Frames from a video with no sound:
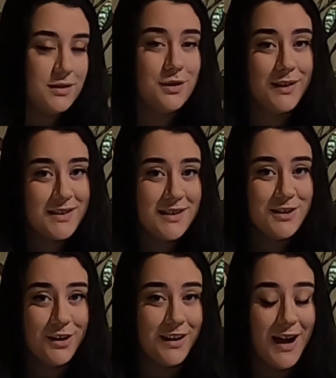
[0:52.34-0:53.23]
So let's get
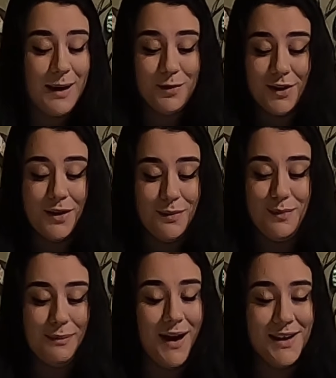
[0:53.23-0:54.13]
started. I'm gonna
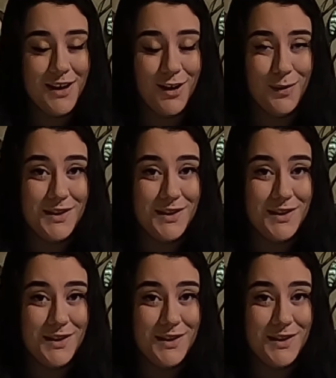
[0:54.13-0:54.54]
be back here